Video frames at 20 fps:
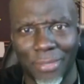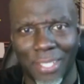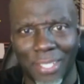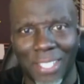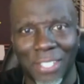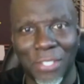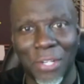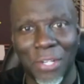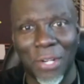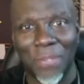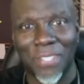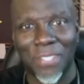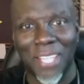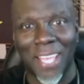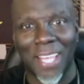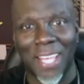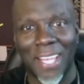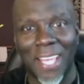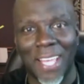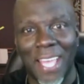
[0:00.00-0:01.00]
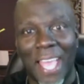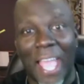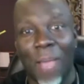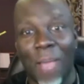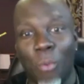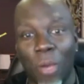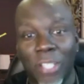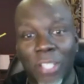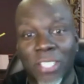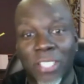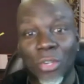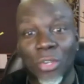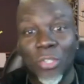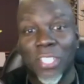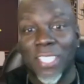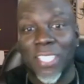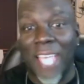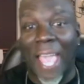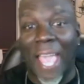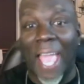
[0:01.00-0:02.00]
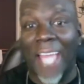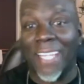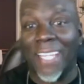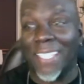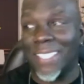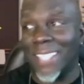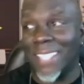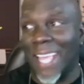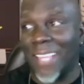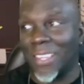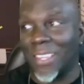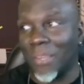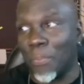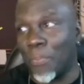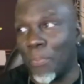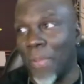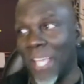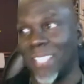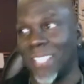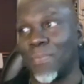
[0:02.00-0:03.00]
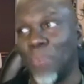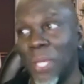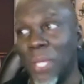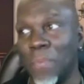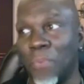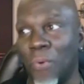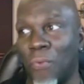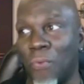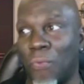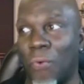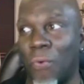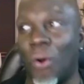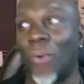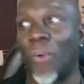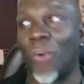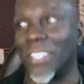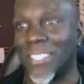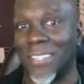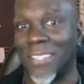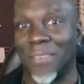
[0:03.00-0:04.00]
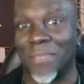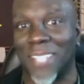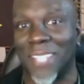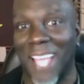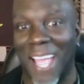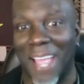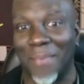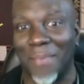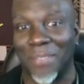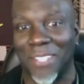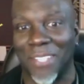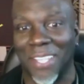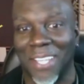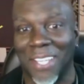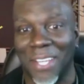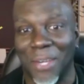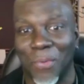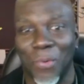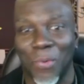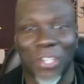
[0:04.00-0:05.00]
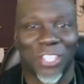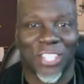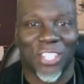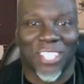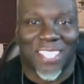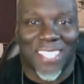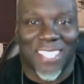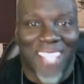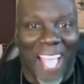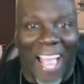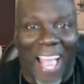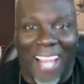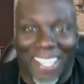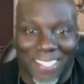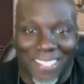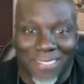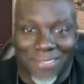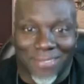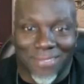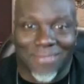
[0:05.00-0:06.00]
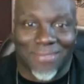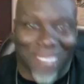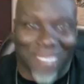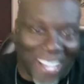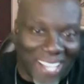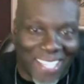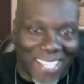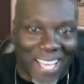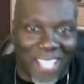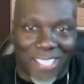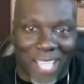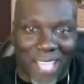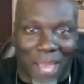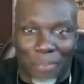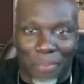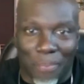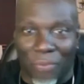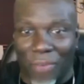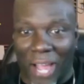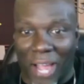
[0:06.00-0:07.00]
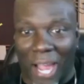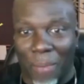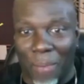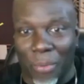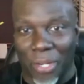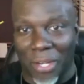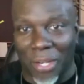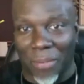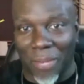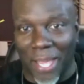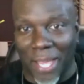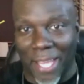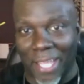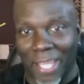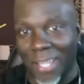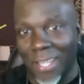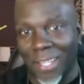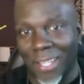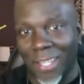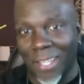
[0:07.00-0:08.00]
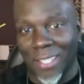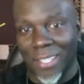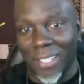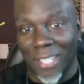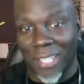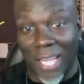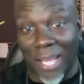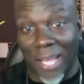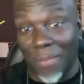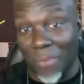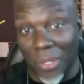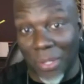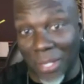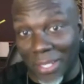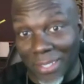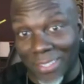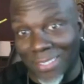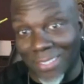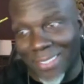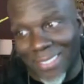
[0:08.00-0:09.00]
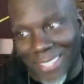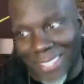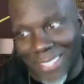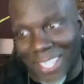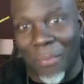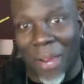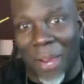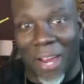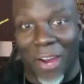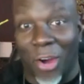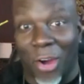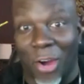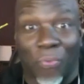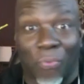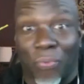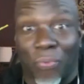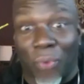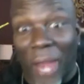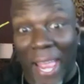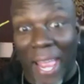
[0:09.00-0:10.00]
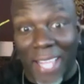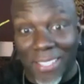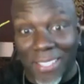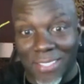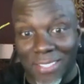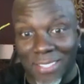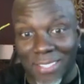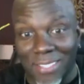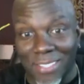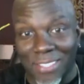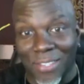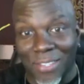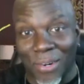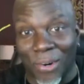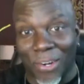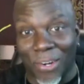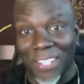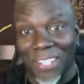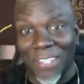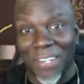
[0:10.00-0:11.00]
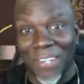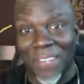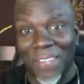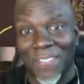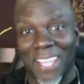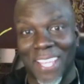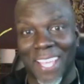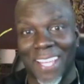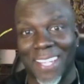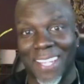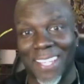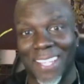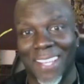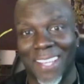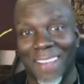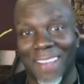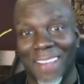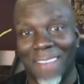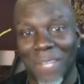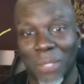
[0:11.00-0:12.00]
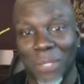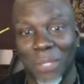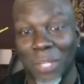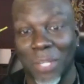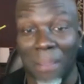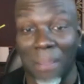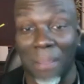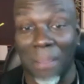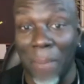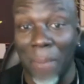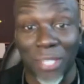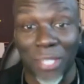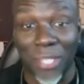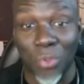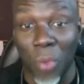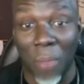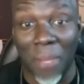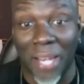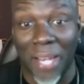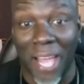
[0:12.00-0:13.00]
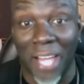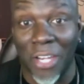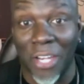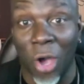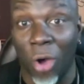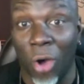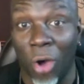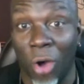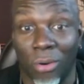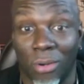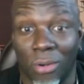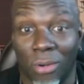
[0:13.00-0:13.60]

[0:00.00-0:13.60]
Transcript: You know right. what i mean? And what's so sad is that the best people for us sometimes we're just not on that type of vibe with them. Like they're my our friends, or right. you know saying because the right. best I know